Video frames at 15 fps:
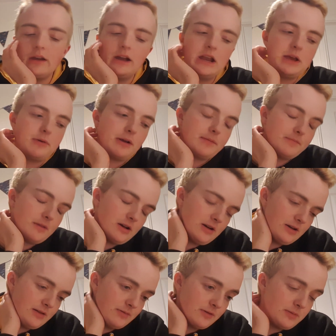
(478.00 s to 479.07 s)
Anyway,
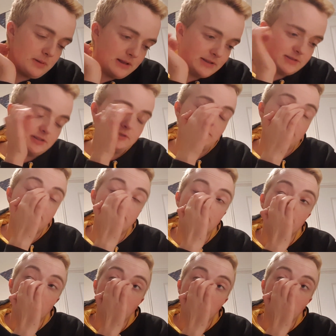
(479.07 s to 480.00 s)
I'm completely sidetracking.